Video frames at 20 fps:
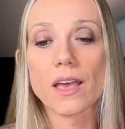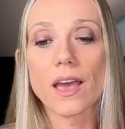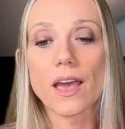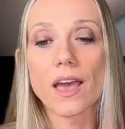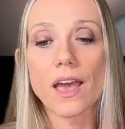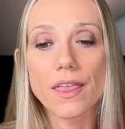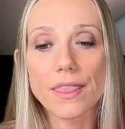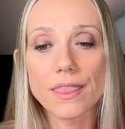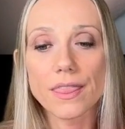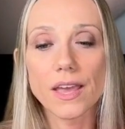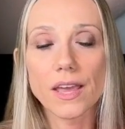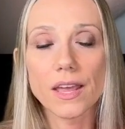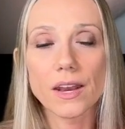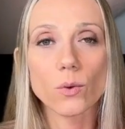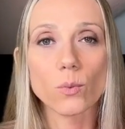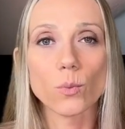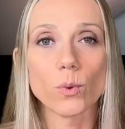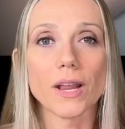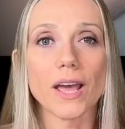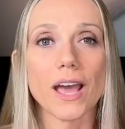And then
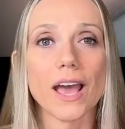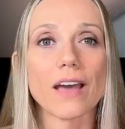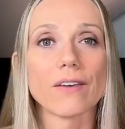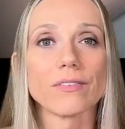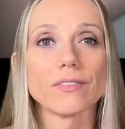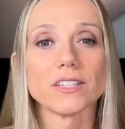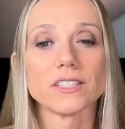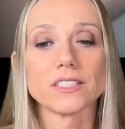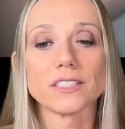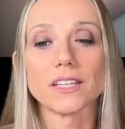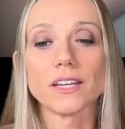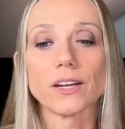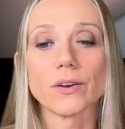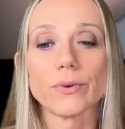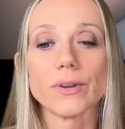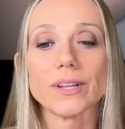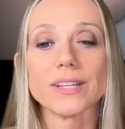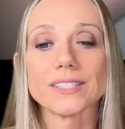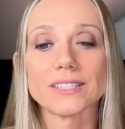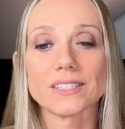when I have the sealer
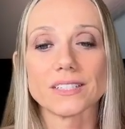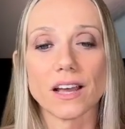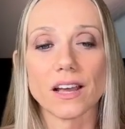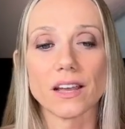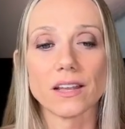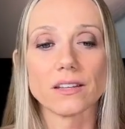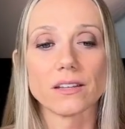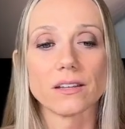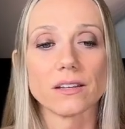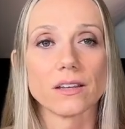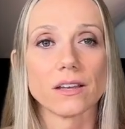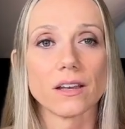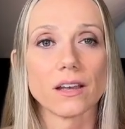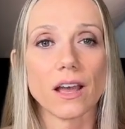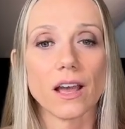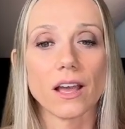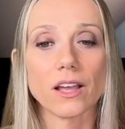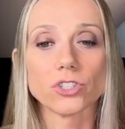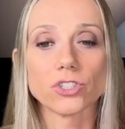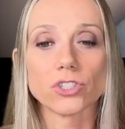inside,
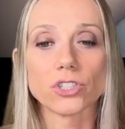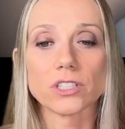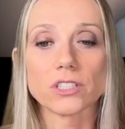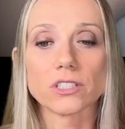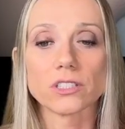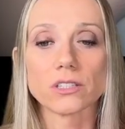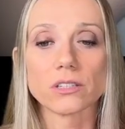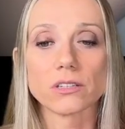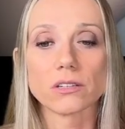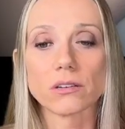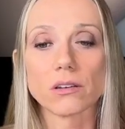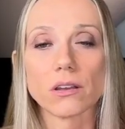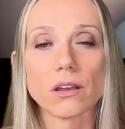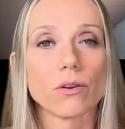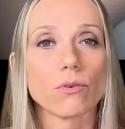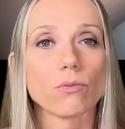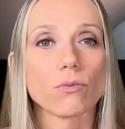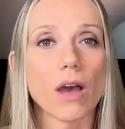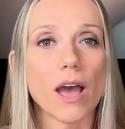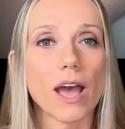I just
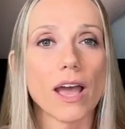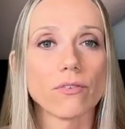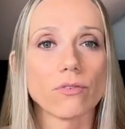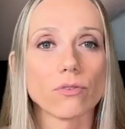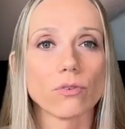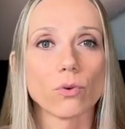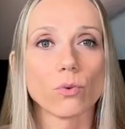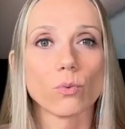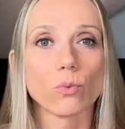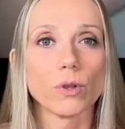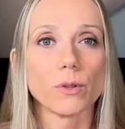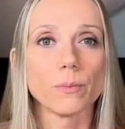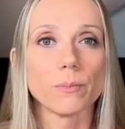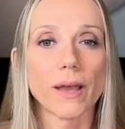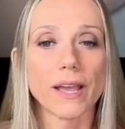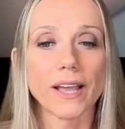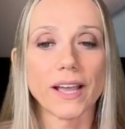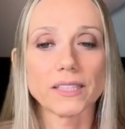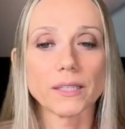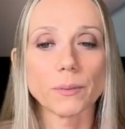arrive with
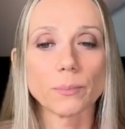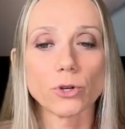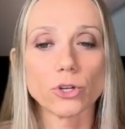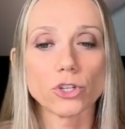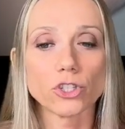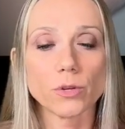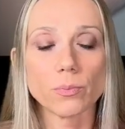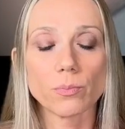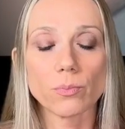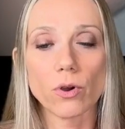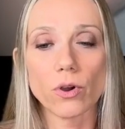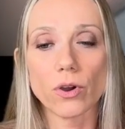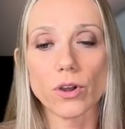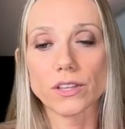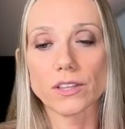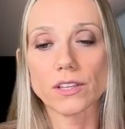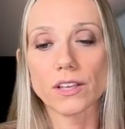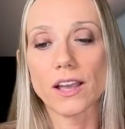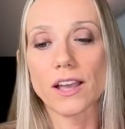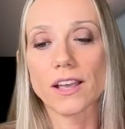my gutta percha
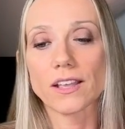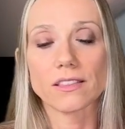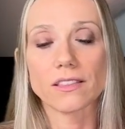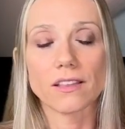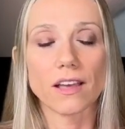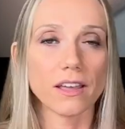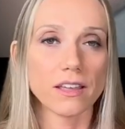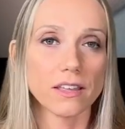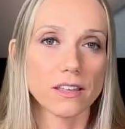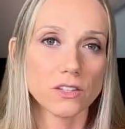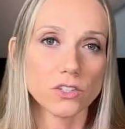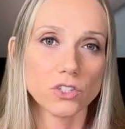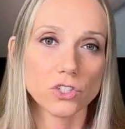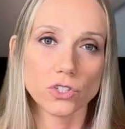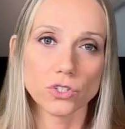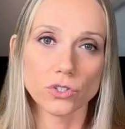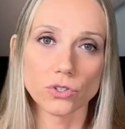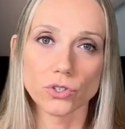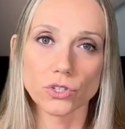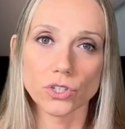point and I
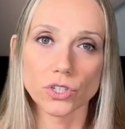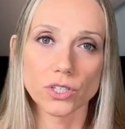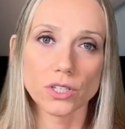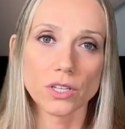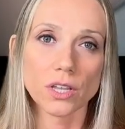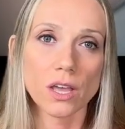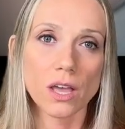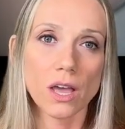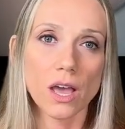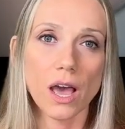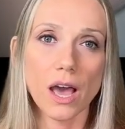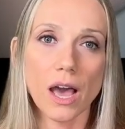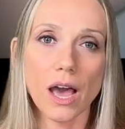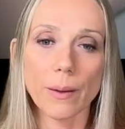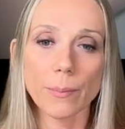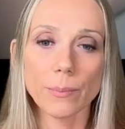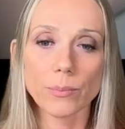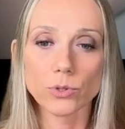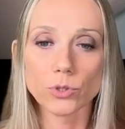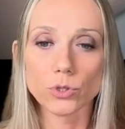insert it
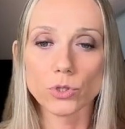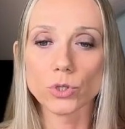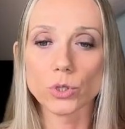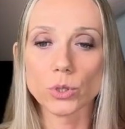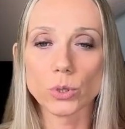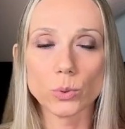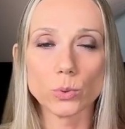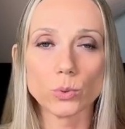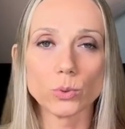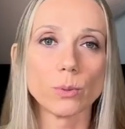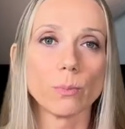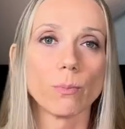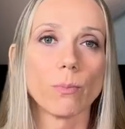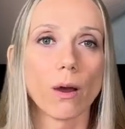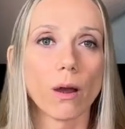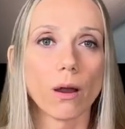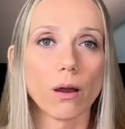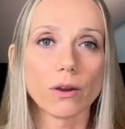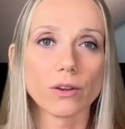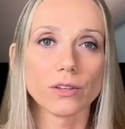up to the
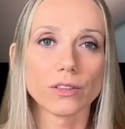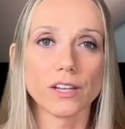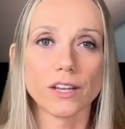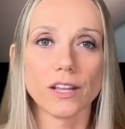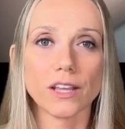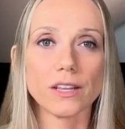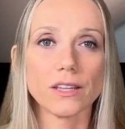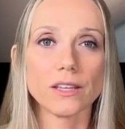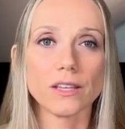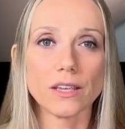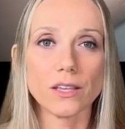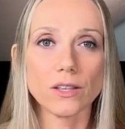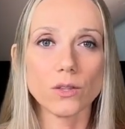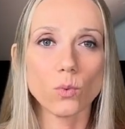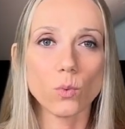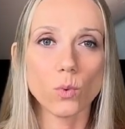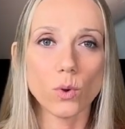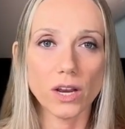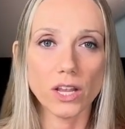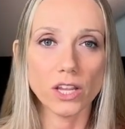mark that I did
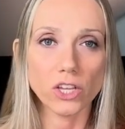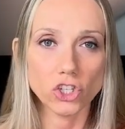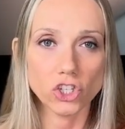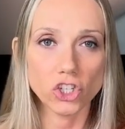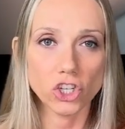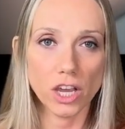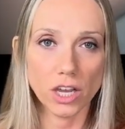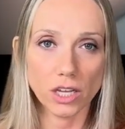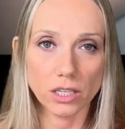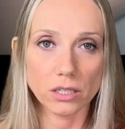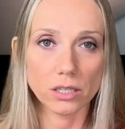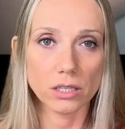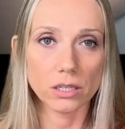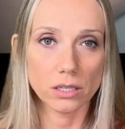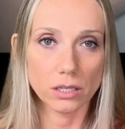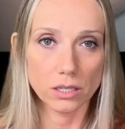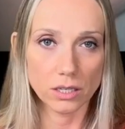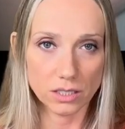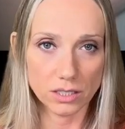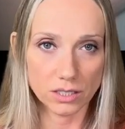when I checked
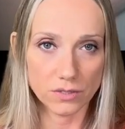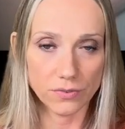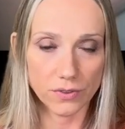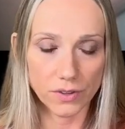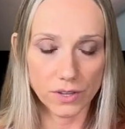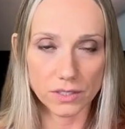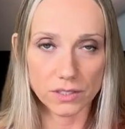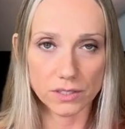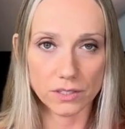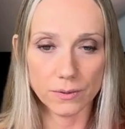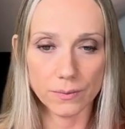its fit.